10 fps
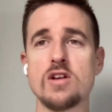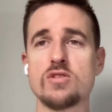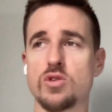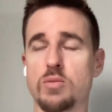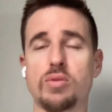
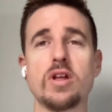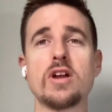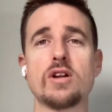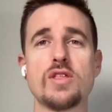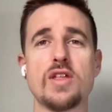So the
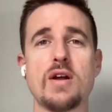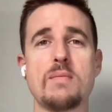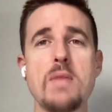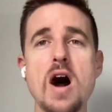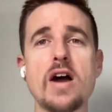player in their
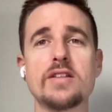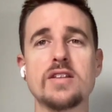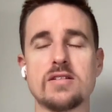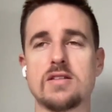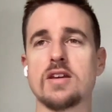mind
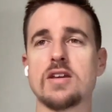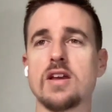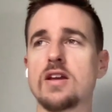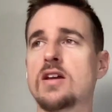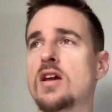is
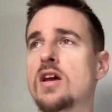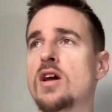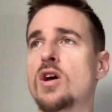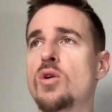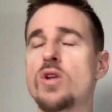thinking,
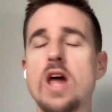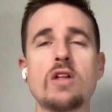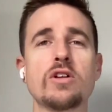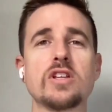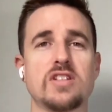well, not
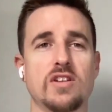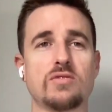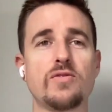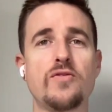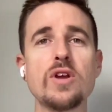only does this
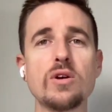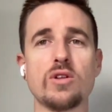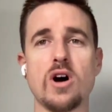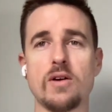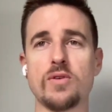feel
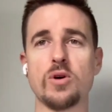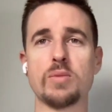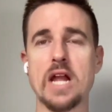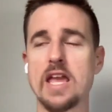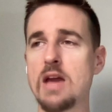awful,
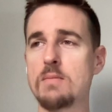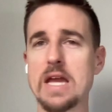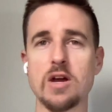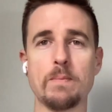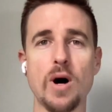but I can't
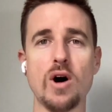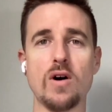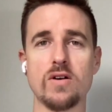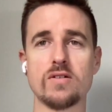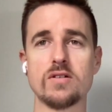make a ball.
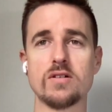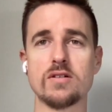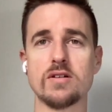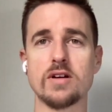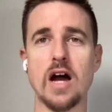
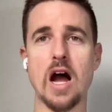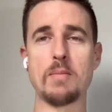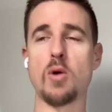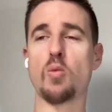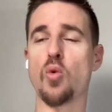I'm
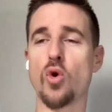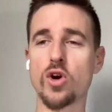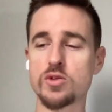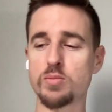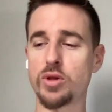a
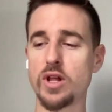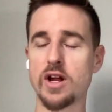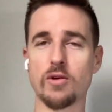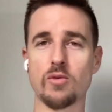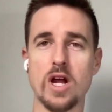worse
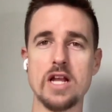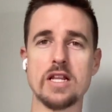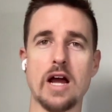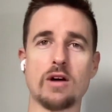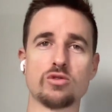player right
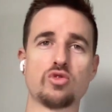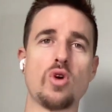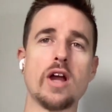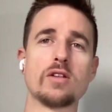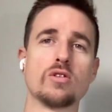now
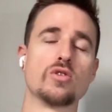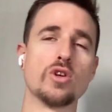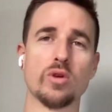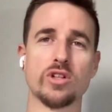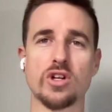trying to do
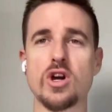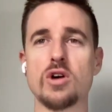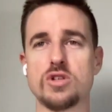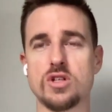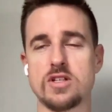what the
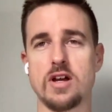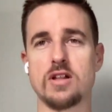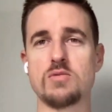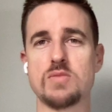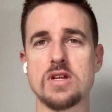coach is
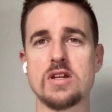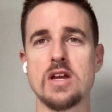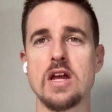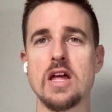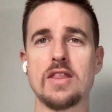telling me
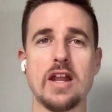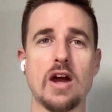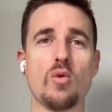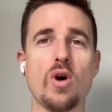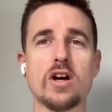than I
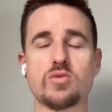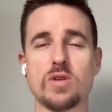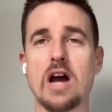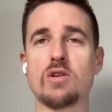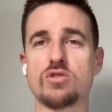was when
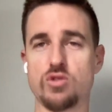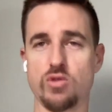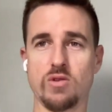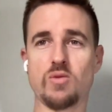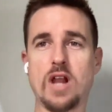I was
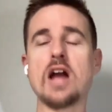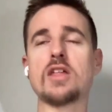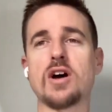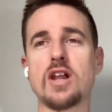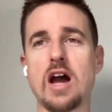doing what I
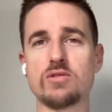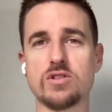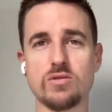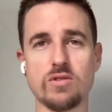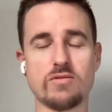thought I was
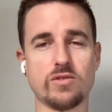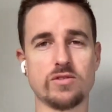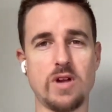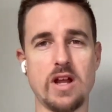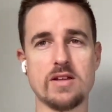doing was
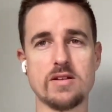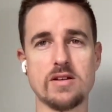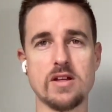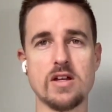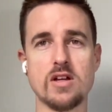right.
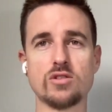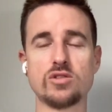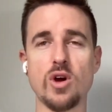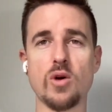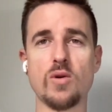
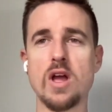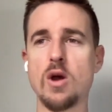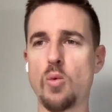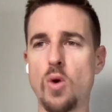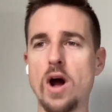So
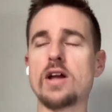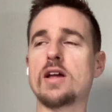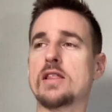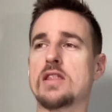why